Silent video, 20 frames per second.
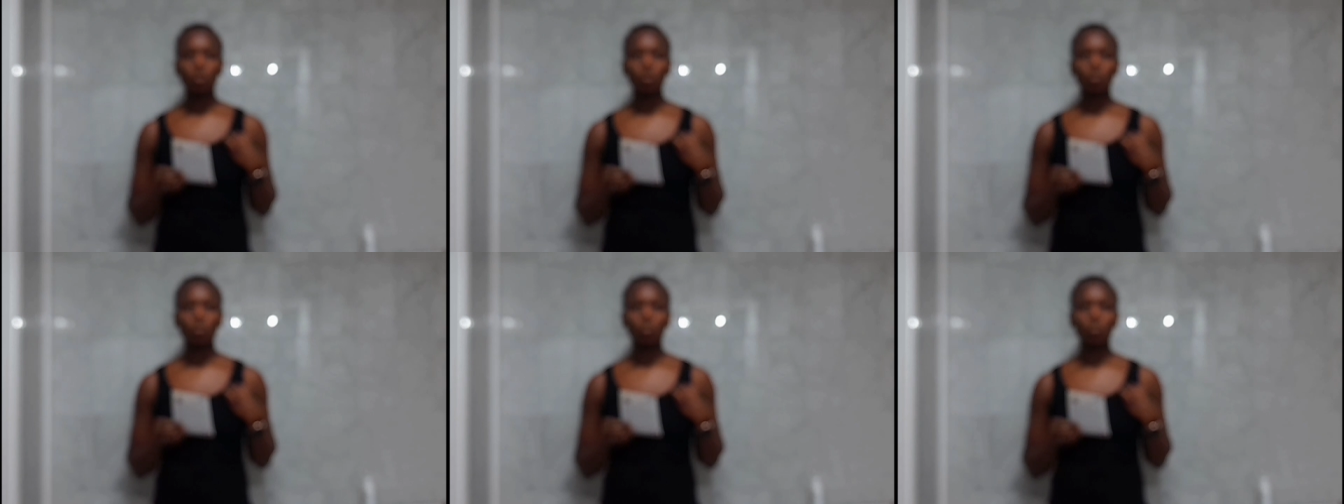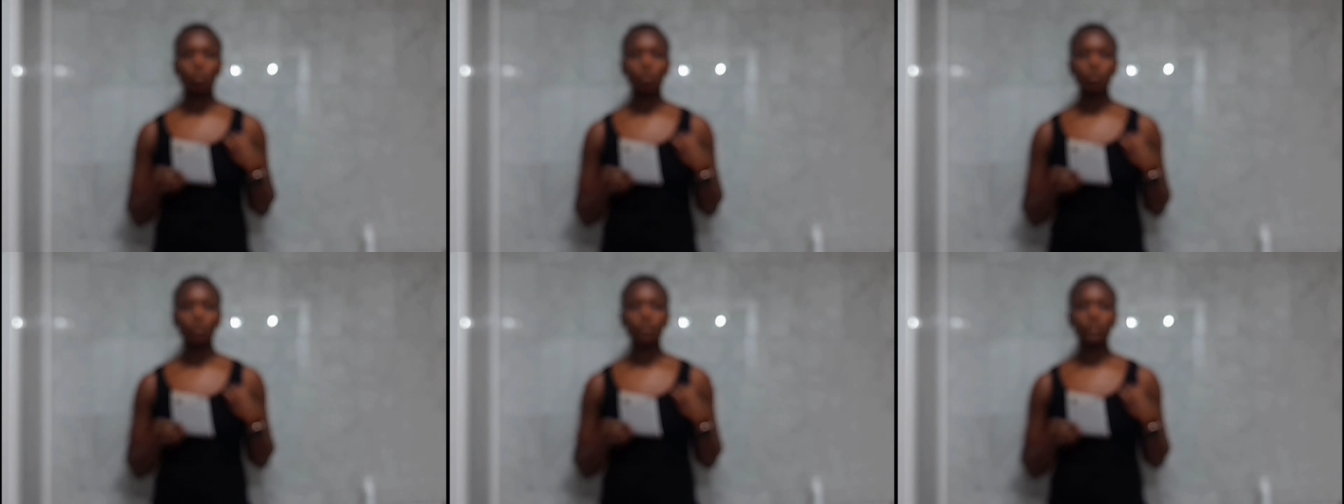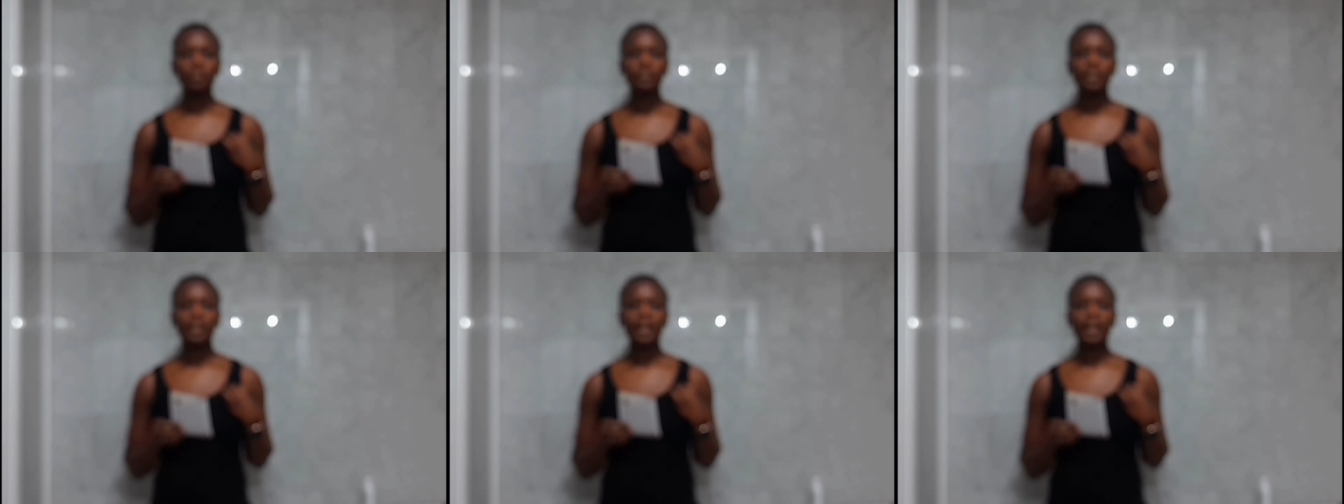
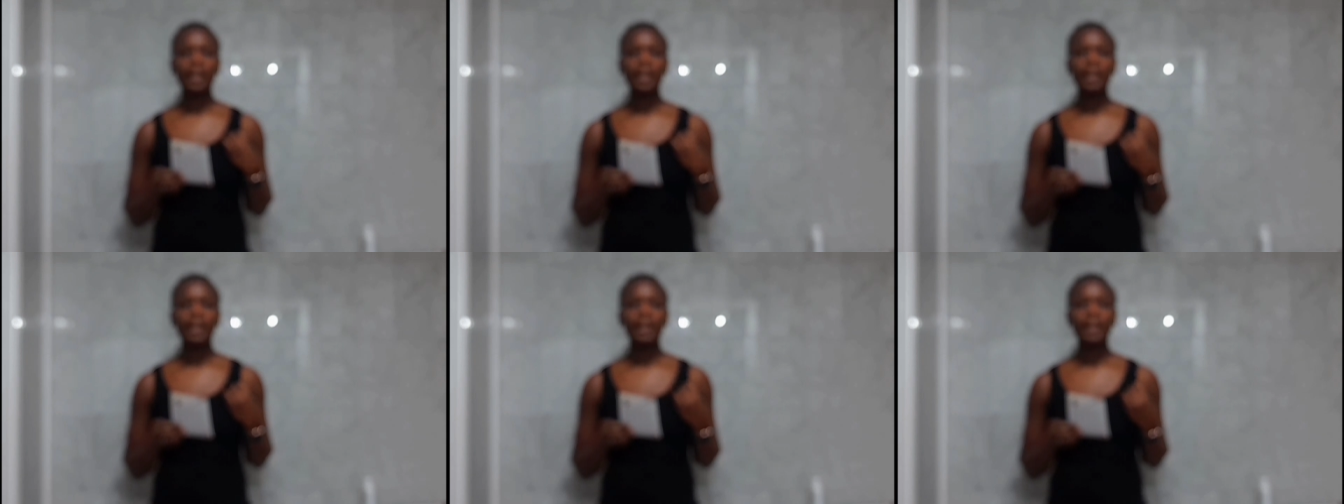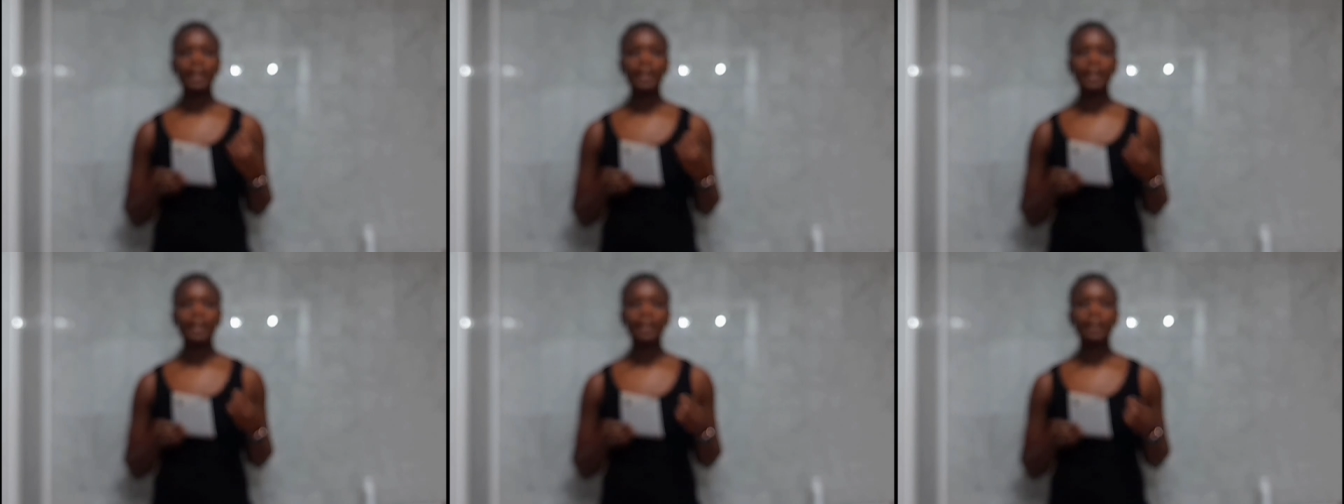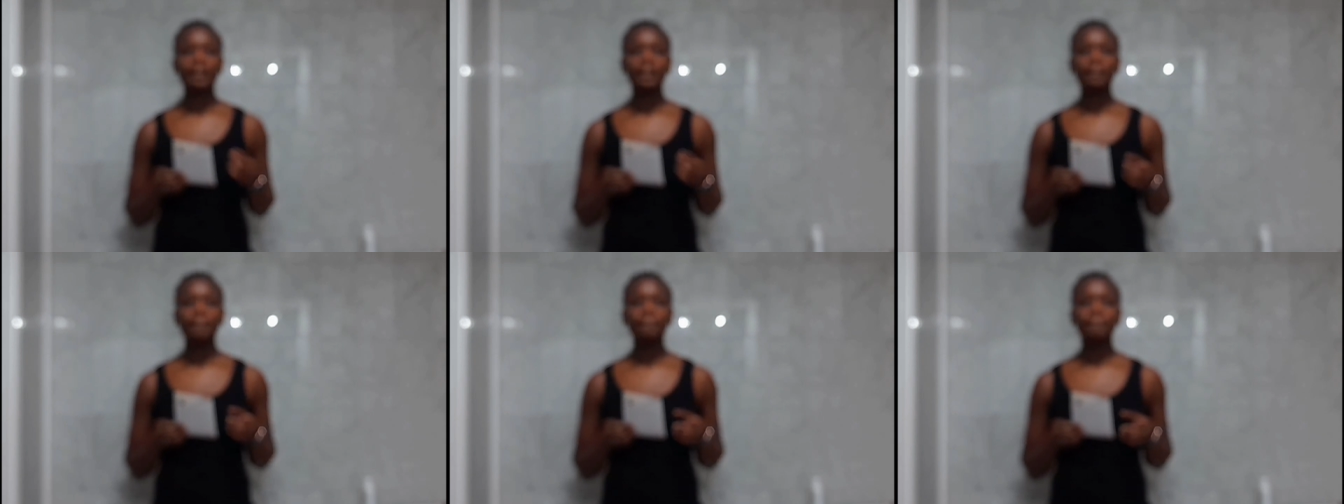was in,
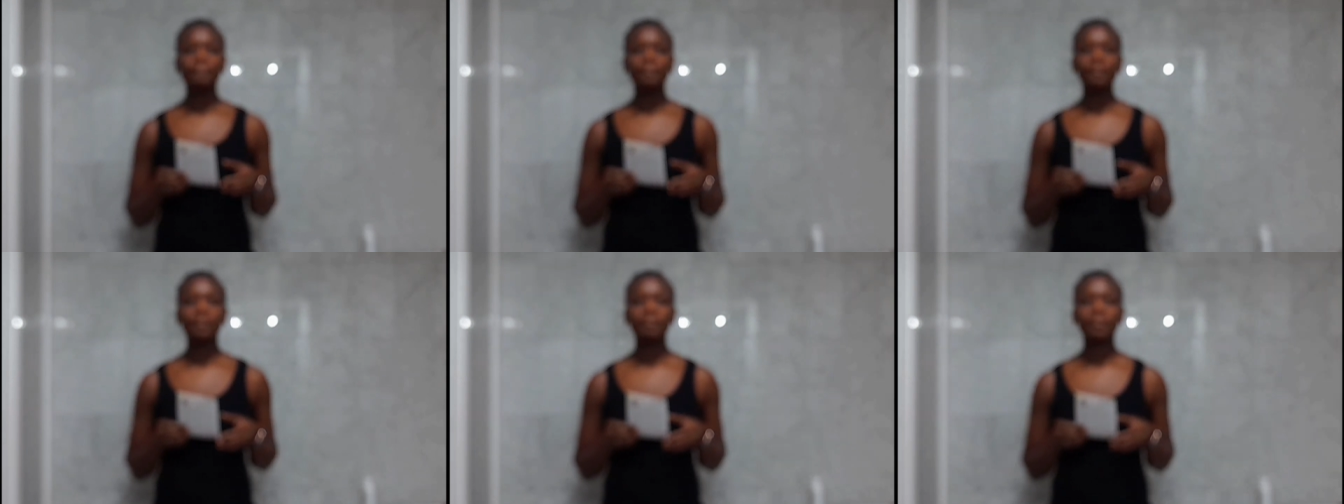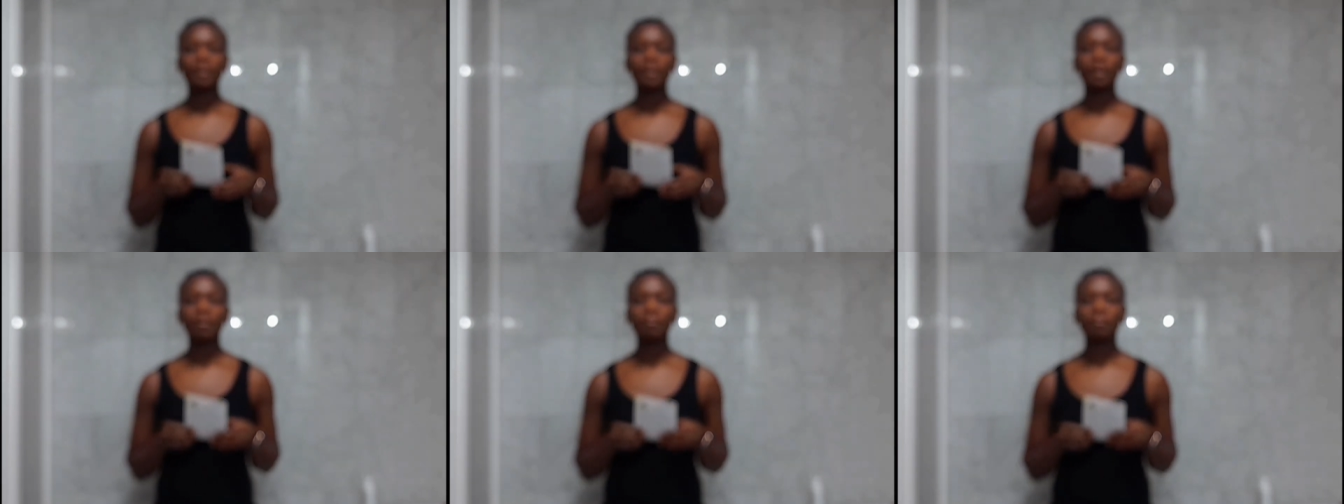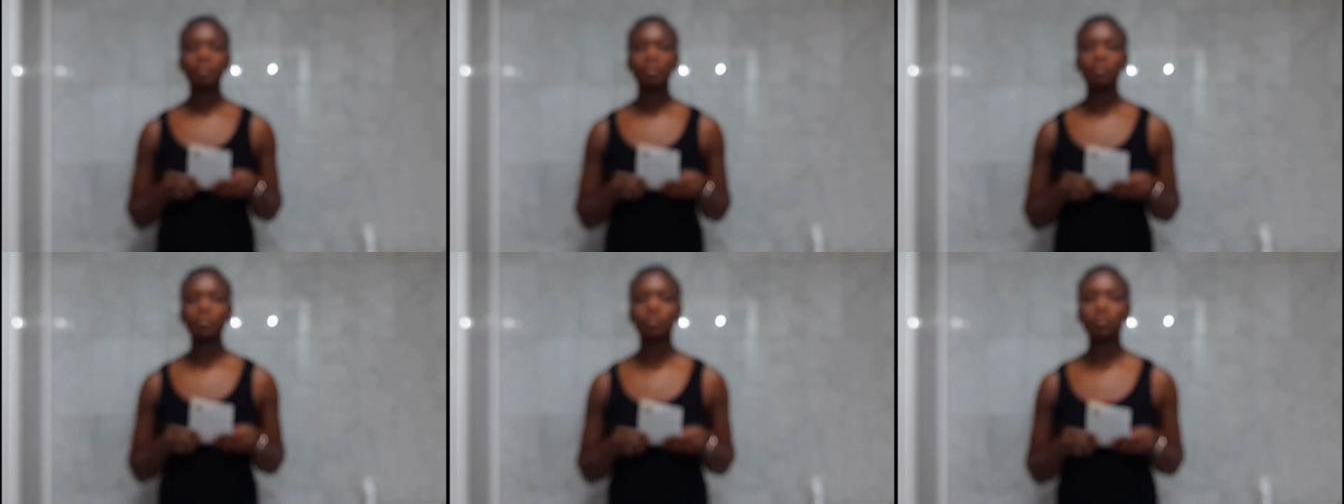um, my
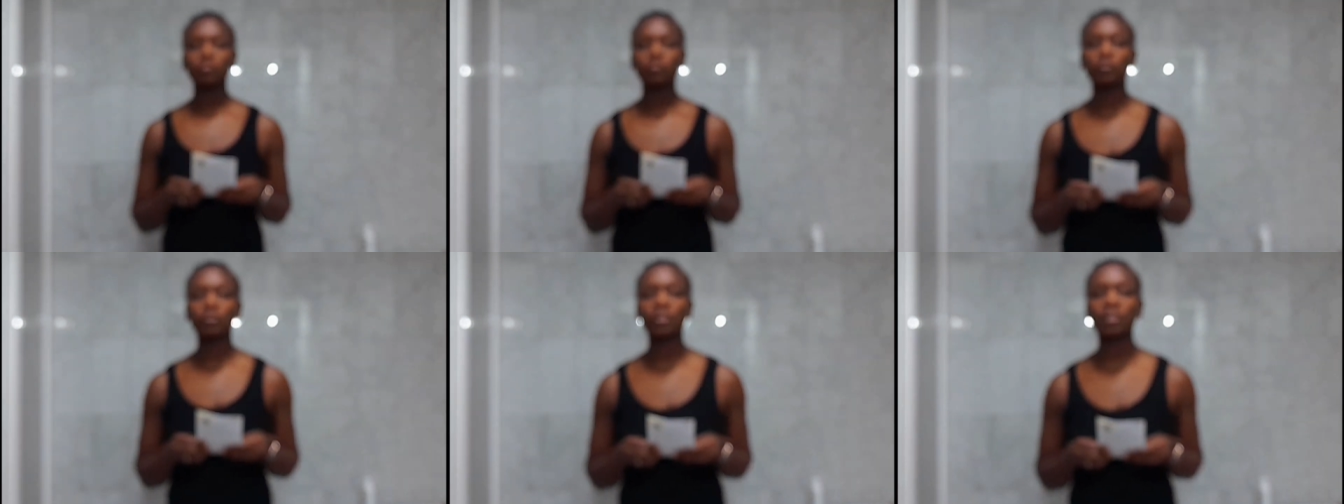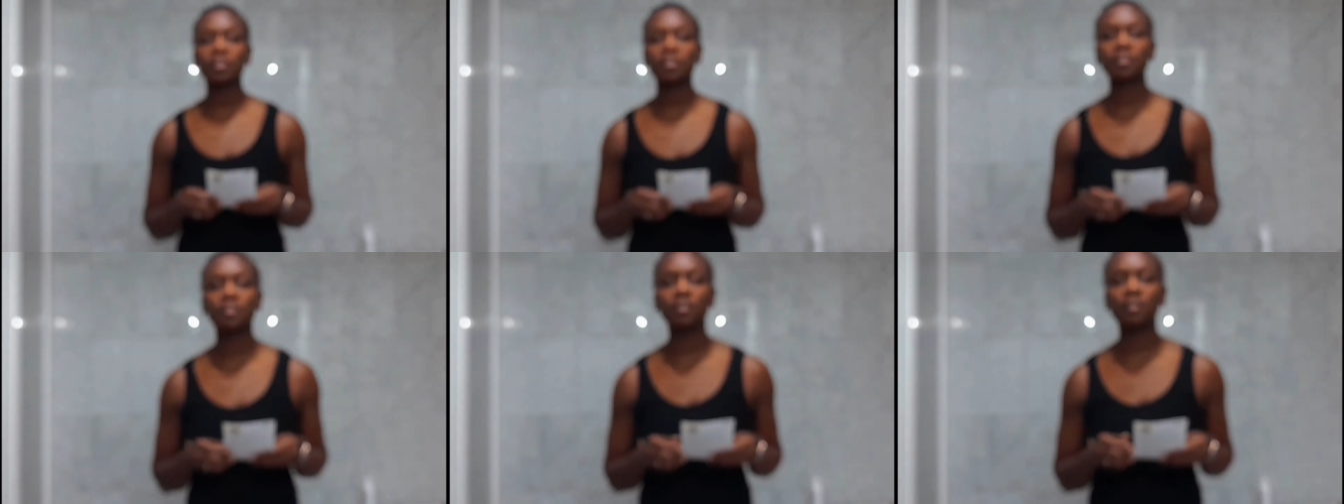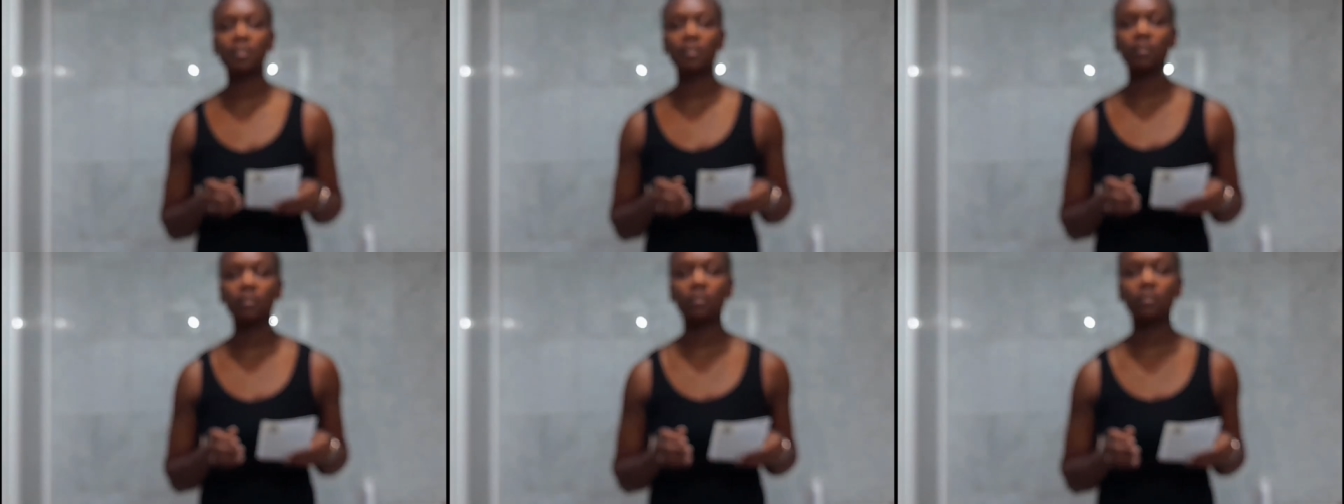camera is not
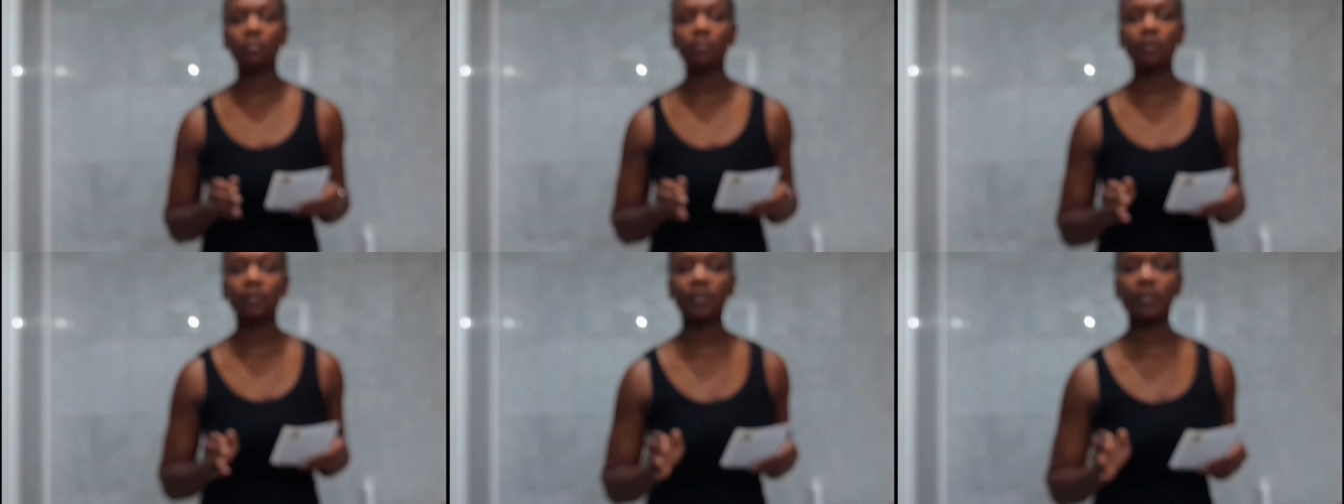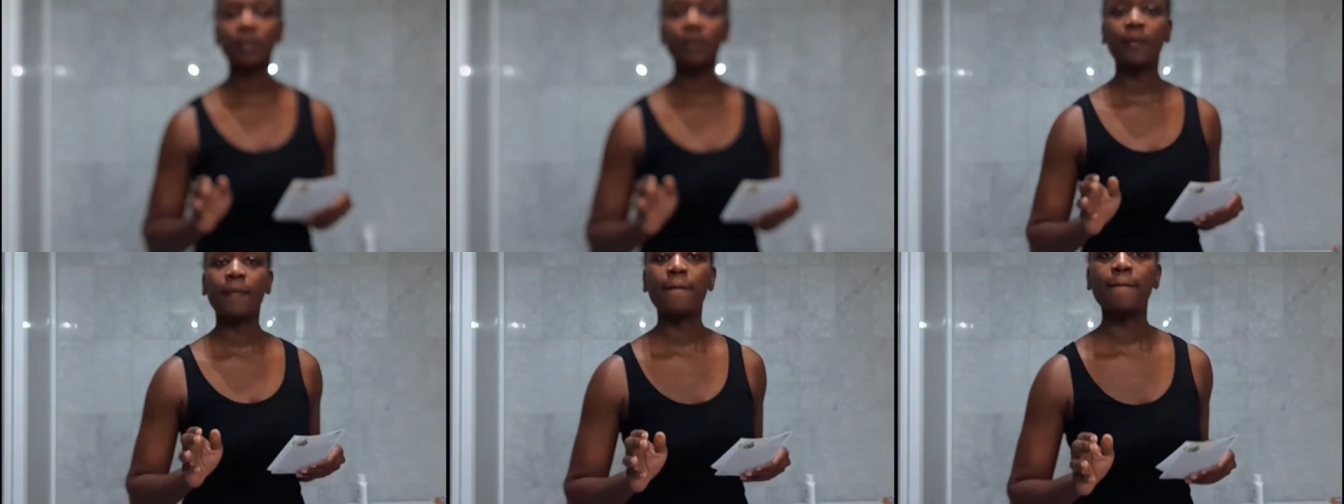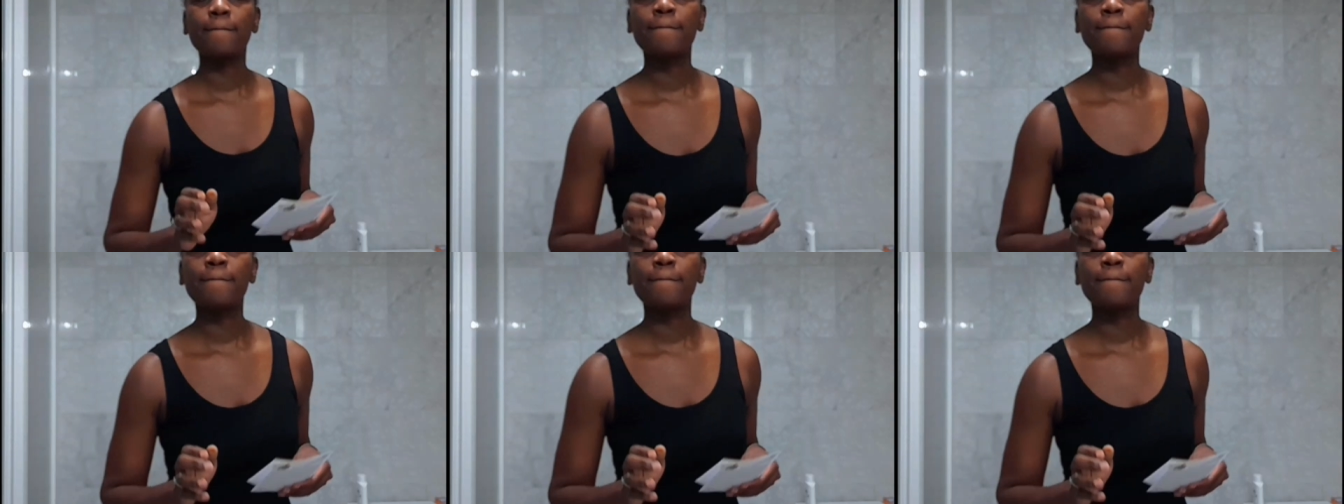focusing, I don't know why.